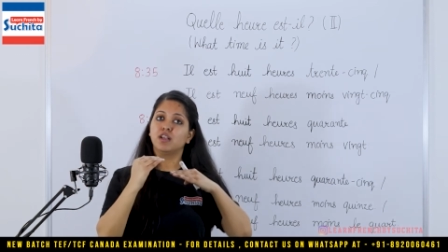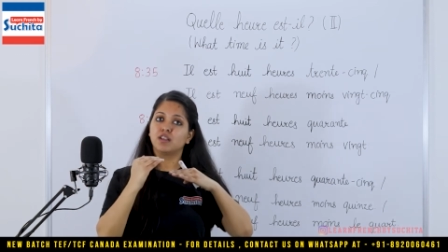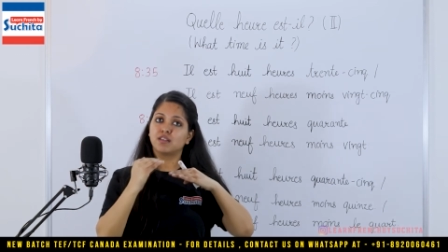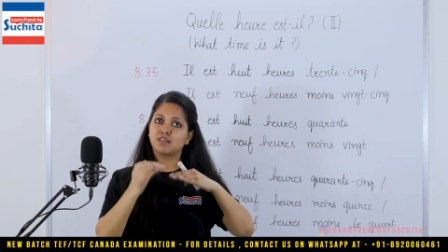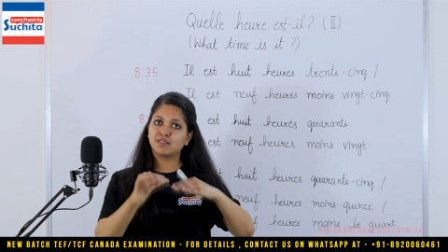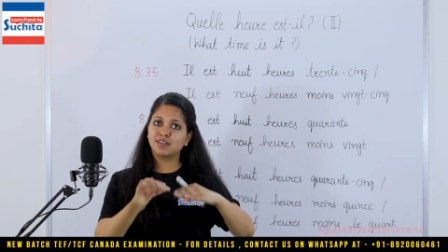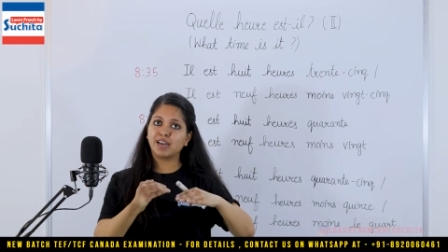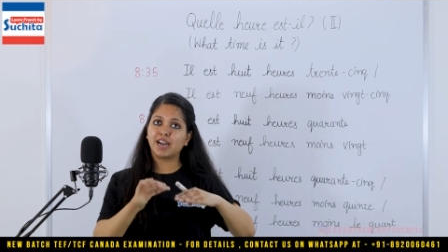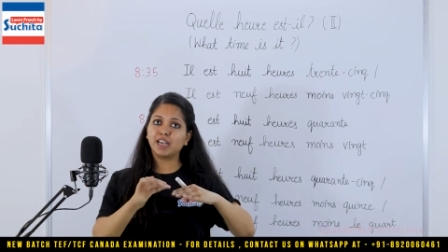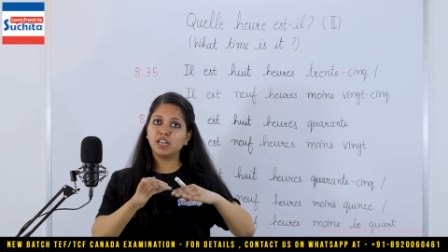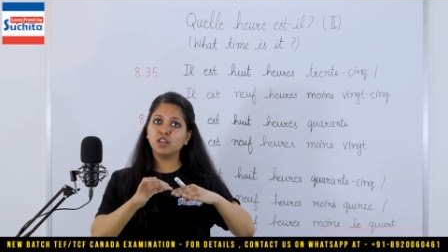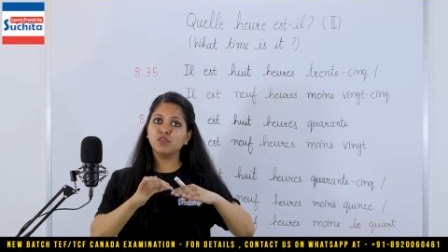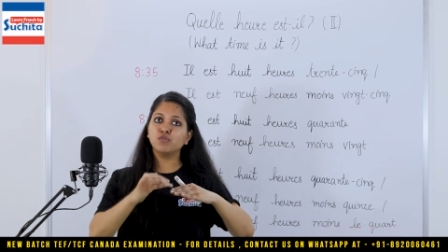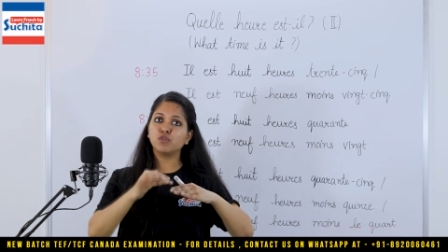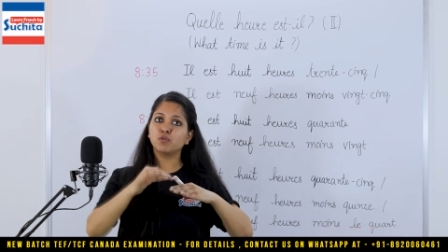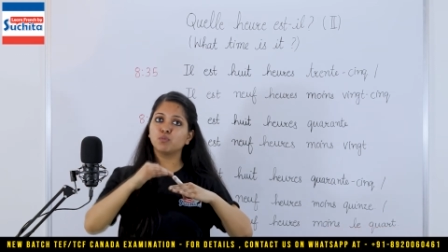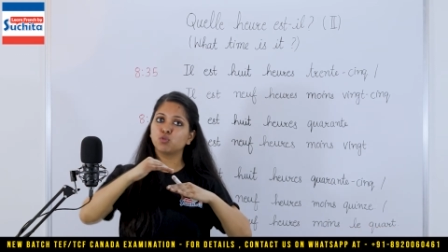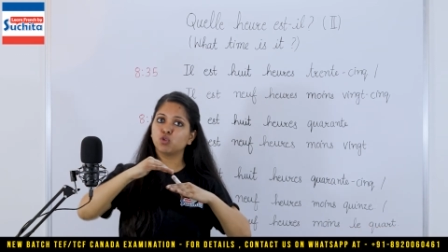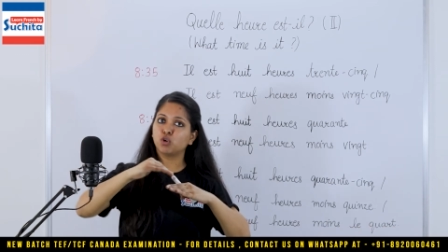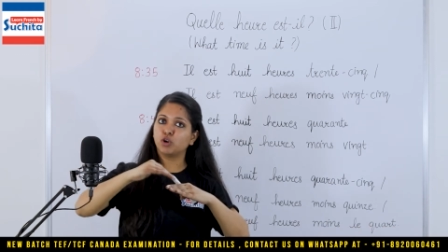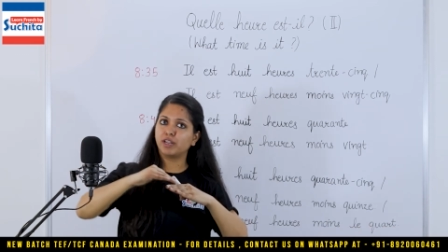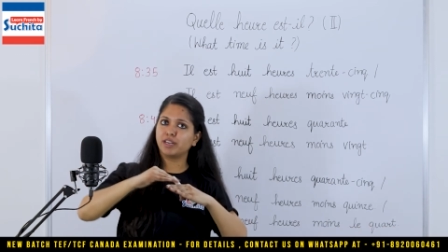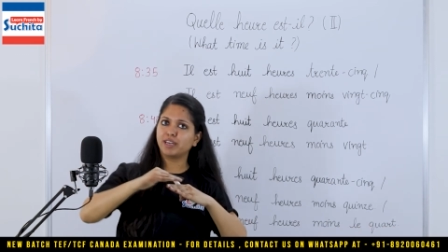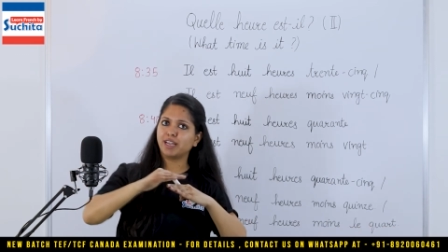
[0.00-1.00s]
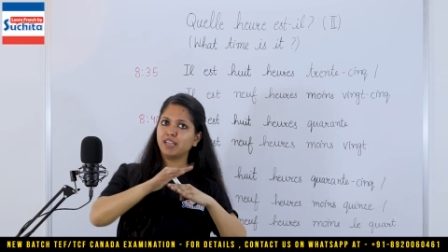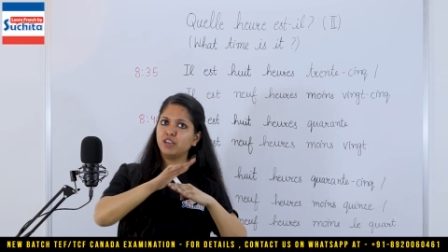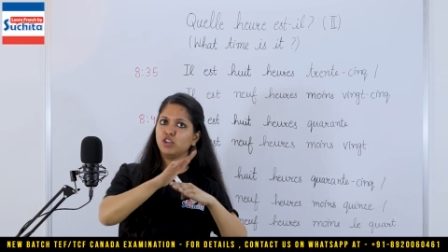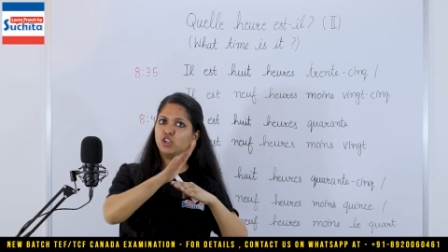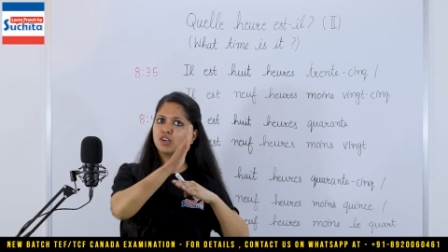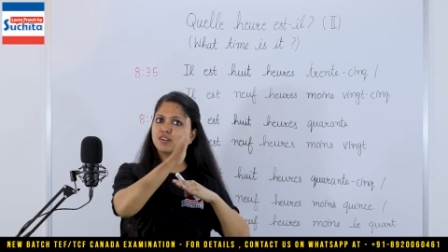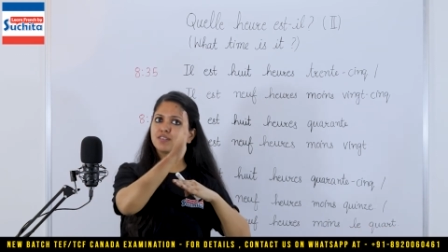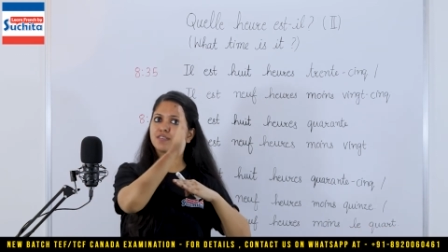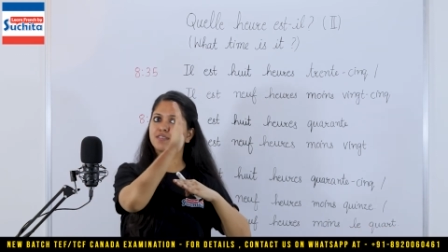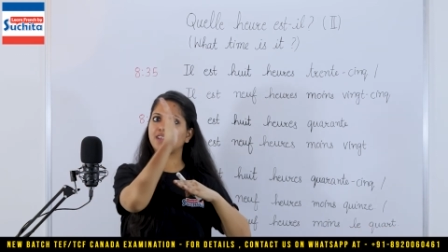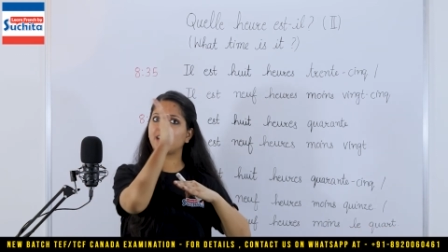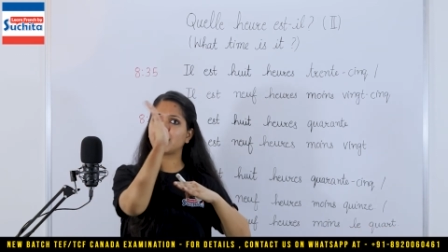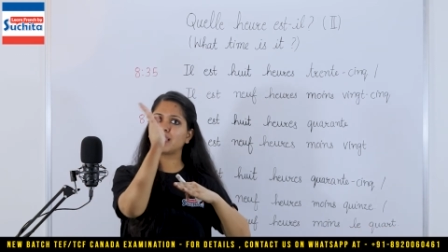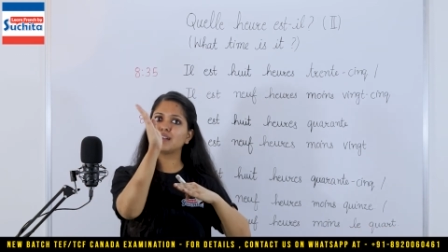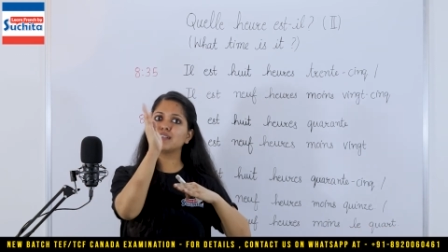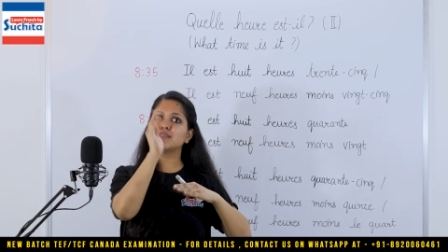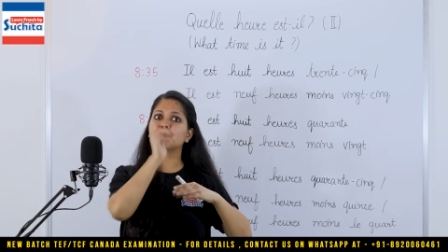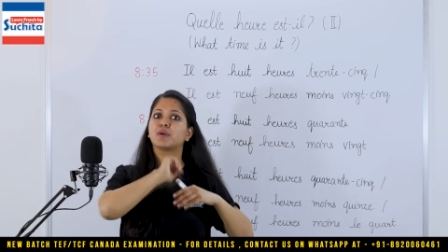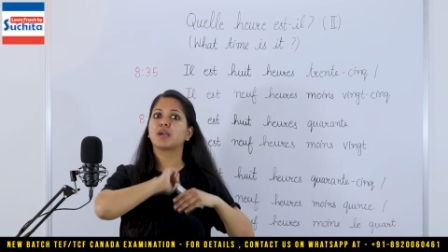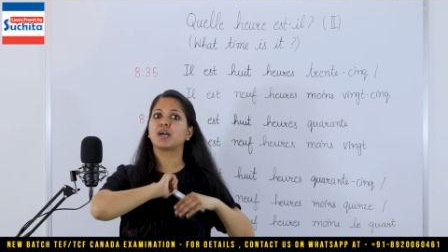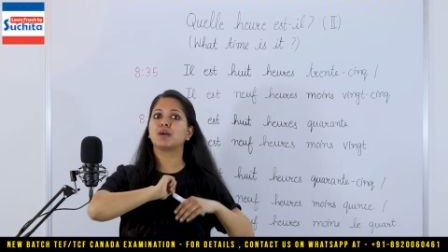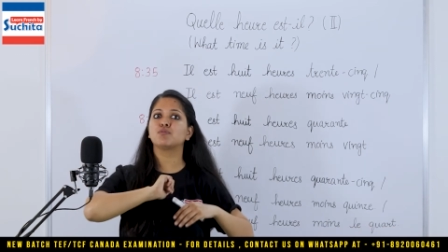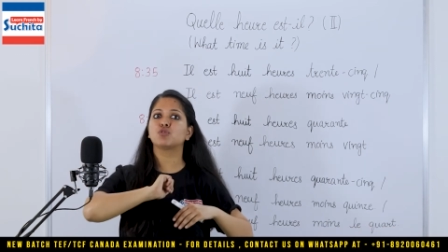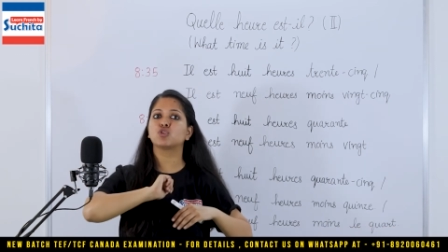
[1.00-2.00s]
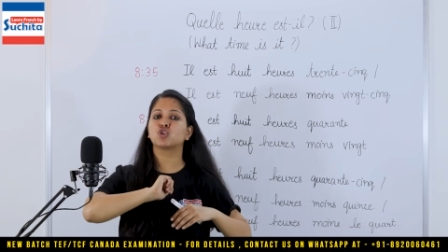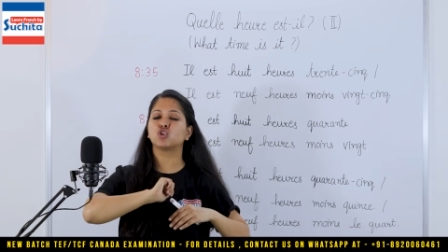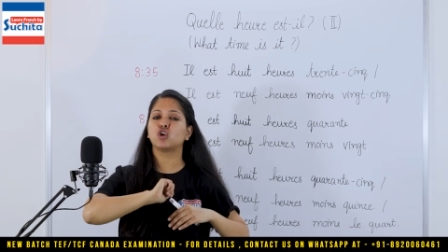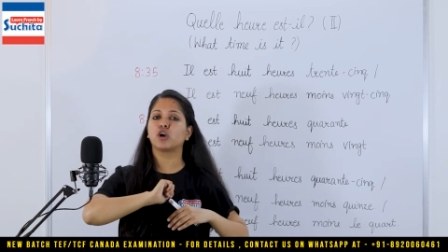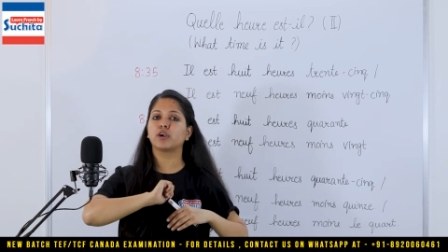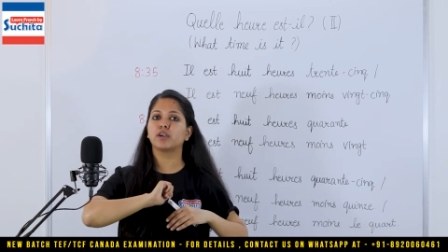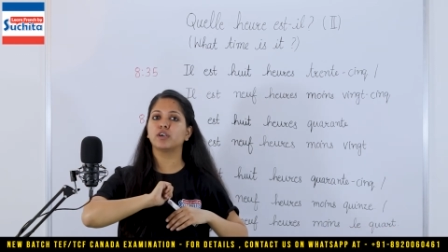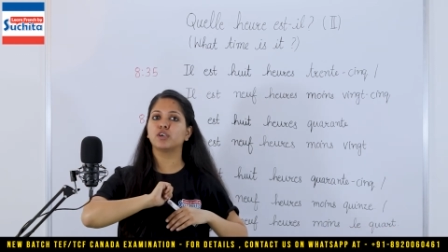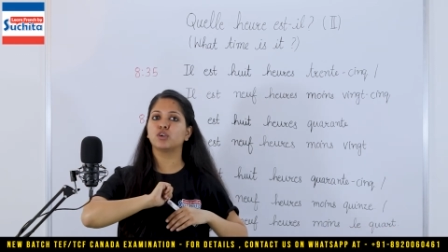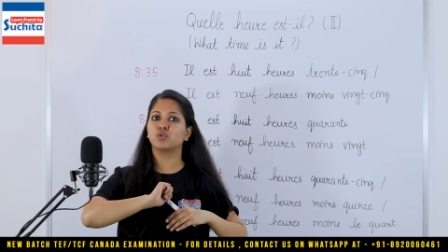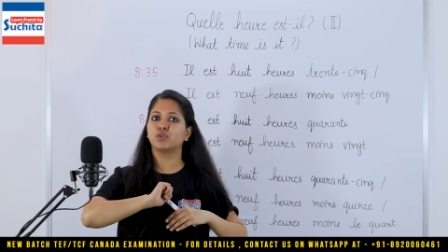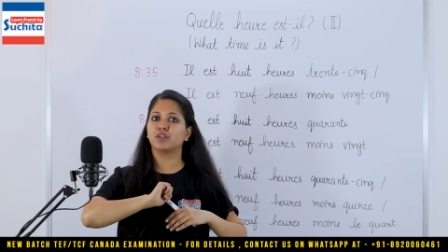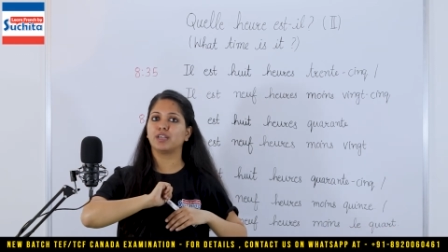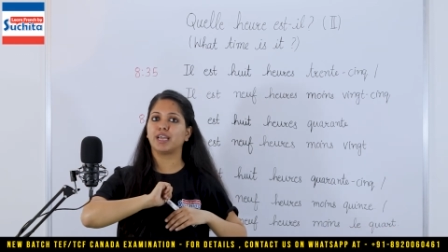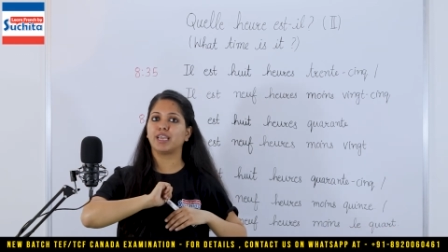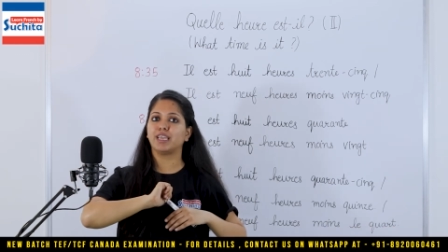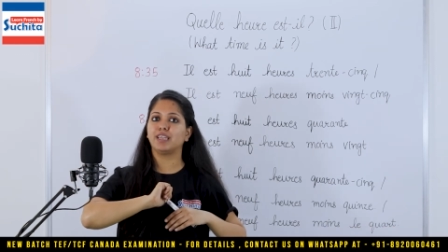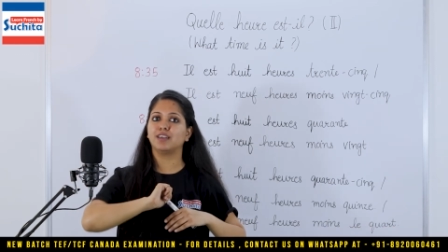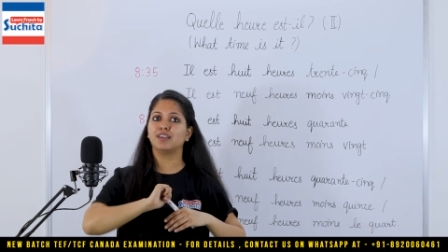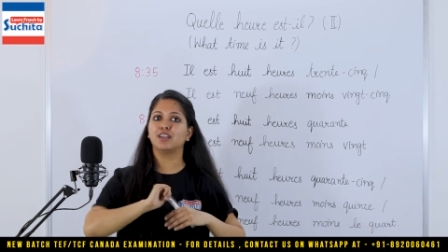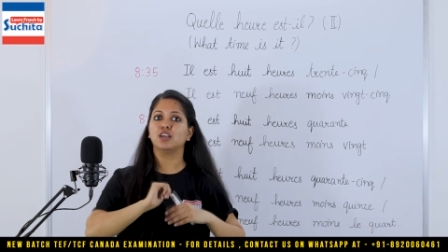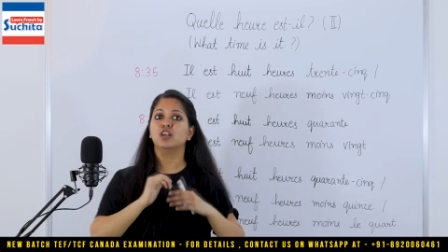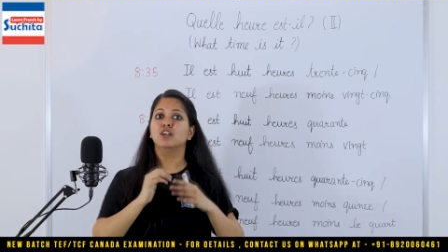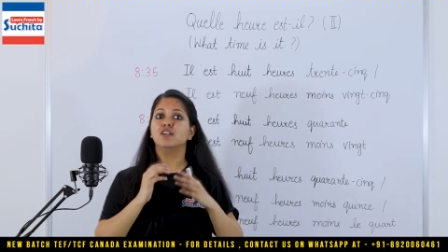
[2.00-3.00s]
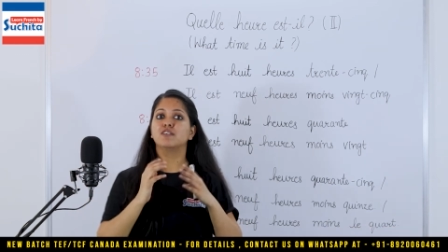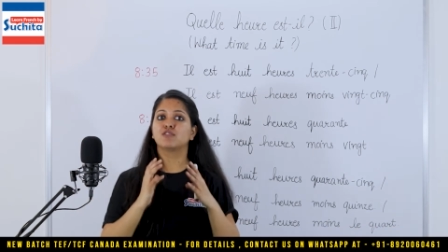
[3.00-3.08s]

Starting from 39, your cycle becomes shorter to 9.